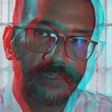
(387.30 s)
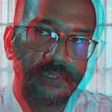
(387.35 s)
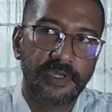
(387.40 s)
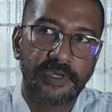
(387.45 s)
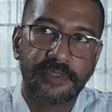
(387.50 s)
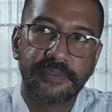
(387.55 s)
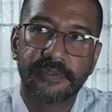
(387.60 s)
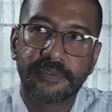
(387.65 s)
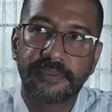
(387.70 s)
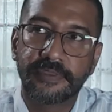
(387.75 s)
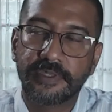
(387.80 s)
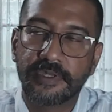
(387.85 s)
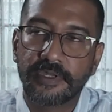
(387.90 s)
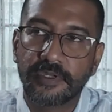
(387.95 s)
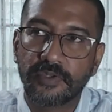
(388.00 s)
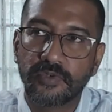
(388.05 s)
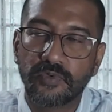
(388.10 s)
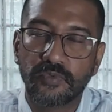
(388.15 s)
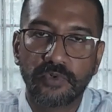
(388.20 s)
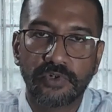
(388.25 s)
The other
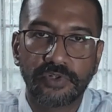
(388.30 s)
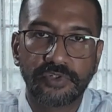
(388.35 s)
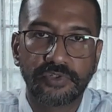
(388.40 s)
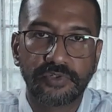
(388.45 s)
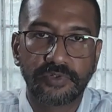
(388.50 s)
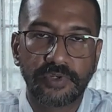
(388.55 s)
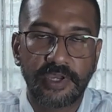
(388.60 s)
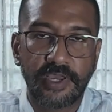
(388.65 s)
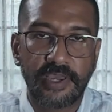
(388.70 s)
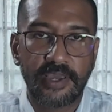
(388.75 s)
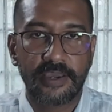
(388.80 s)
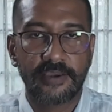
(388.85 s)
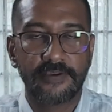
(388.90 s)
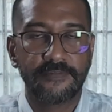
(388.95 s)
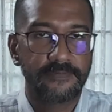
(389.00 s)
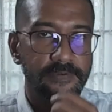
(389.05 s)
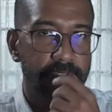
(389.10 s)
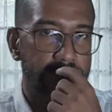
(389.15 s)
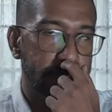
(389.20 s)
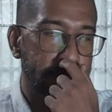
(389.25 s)
thing you want to
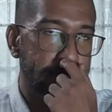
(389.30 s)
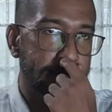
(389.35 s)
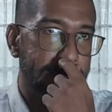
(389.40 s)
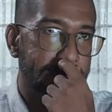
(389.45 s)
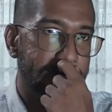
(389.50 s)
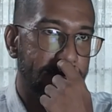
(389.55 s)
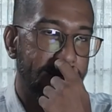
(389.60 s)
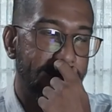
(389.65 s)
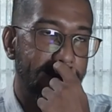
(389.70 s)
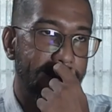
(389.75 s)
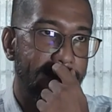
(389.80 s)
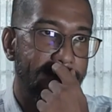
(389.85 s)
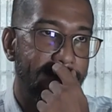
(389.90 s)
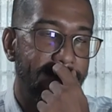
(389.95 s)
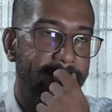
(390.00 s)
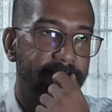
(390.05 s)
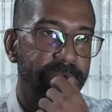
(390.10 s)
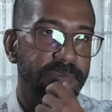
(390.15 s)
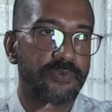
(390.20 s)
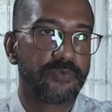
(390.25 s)
have is
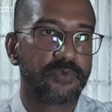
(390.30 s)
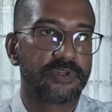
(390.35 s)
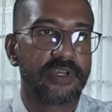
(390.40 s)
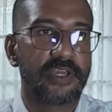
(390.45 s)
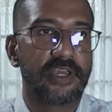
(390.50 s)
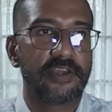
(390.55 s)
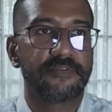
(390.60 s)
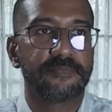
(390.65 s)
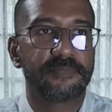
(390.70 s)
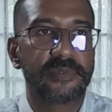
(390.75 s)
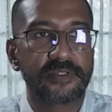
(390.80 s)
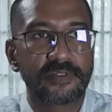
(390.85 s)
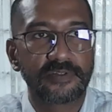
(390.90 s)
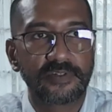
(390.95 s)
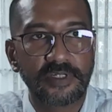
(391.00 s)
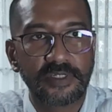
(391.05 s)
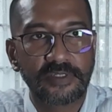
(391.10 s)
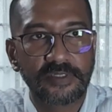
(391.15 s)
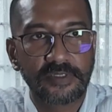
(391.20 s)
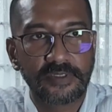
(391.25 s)
you want to have
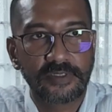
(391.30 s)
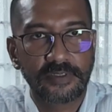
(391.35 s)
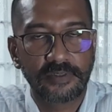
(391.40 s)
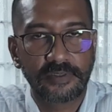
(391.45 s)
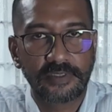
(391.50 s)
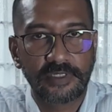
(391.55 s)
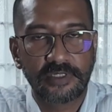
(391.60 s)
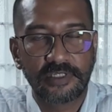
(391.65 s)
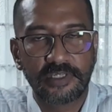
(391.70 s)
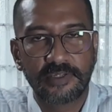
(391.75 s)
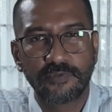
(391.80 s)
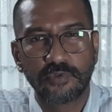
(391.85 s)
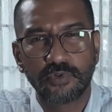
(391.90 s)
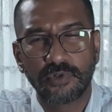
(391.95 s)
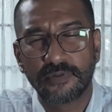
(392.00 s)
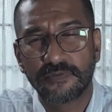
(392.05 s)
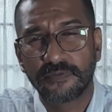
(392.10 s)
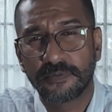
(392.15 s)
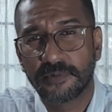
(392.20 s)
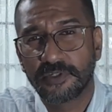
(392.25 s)
metrics that give you
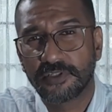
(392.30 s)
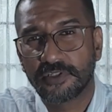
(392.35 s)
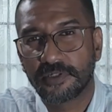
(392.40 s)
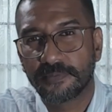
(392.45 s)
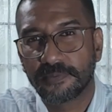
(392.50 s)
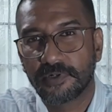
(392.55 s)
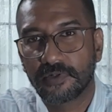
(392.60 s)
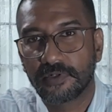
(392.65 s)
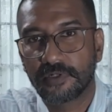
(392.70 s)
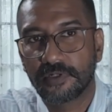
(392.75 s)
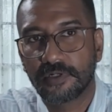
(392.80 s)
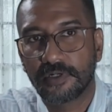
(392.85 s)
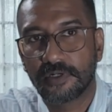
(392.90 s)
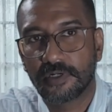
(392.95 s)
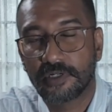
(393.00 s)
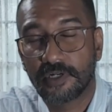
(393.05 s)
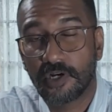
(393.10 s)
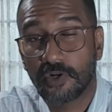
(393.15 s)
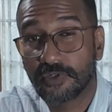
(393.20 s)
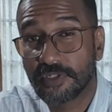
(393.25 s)
information about
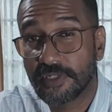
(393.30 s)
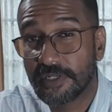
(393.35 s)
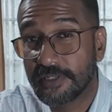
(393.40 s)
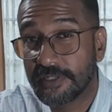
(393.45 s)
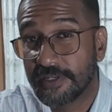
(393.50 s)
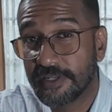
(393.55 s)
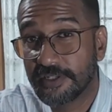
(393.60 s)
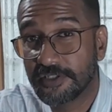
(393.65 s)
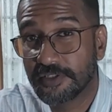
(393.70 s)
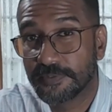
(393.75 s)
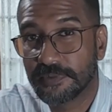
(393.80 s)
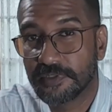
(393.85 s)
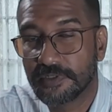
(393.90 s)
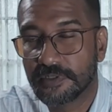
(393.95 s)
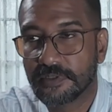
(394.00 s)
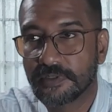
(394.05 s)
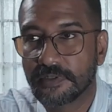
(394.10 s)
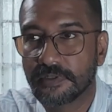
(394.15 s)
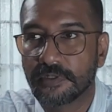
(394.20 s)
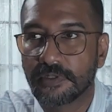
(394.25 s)
account
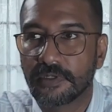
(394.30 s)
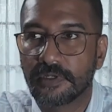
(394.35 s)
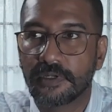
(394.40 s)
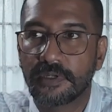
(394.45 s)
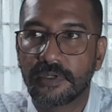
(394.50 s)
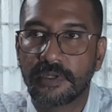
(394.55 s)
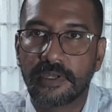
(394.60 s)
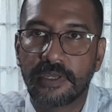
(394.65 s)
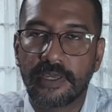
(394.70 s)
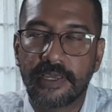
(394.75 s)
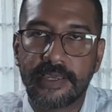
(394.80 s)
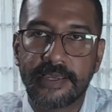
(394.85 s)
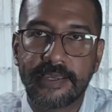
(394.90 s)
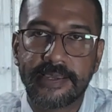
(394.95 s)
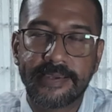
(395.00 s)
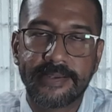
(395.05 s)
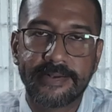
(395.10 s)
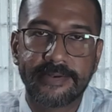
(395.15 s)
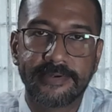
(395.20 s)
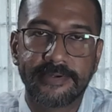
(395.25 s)
engagement
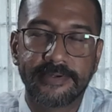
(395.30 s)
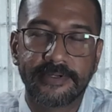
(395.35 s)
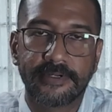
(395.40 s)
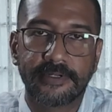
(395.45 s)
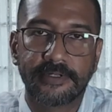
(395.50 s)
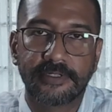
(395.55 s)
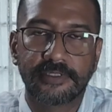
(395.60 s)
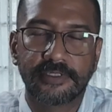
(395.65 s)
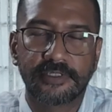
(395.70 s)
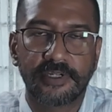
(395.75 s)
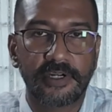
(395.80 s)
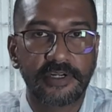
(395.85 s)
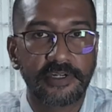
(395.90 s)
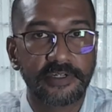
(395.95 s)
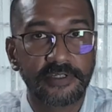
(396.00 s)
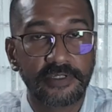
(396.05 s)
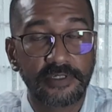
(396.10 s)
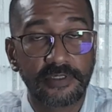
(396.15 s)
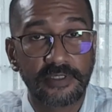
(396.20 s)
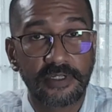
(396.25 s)
and
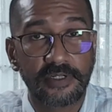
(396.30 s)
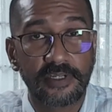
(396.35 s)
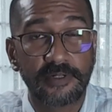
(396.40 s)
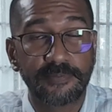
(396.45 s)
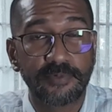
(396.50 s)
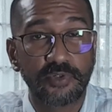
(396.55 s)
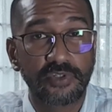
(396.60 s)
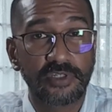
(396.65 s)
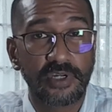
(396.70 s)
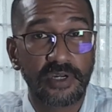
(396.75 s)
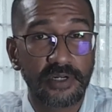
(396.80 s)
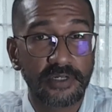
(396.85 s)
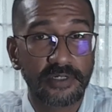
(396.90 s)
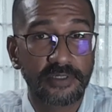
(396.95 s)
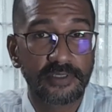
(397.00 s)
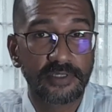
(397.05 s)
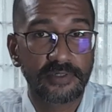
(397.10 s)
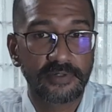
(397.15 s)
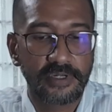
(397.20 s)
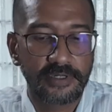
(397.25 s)
targeting, that help you
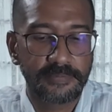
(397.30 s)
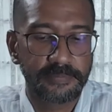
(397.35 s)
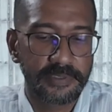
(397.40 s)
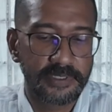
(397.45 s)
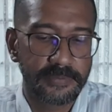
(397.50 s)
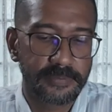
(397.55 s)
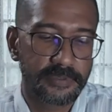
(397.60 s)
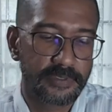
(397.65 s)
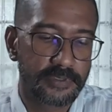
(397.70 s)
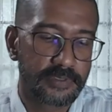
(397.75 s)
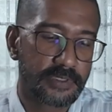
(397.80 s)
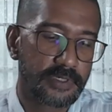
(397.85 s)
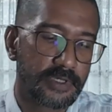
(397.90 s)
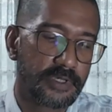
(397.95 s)
target the right people.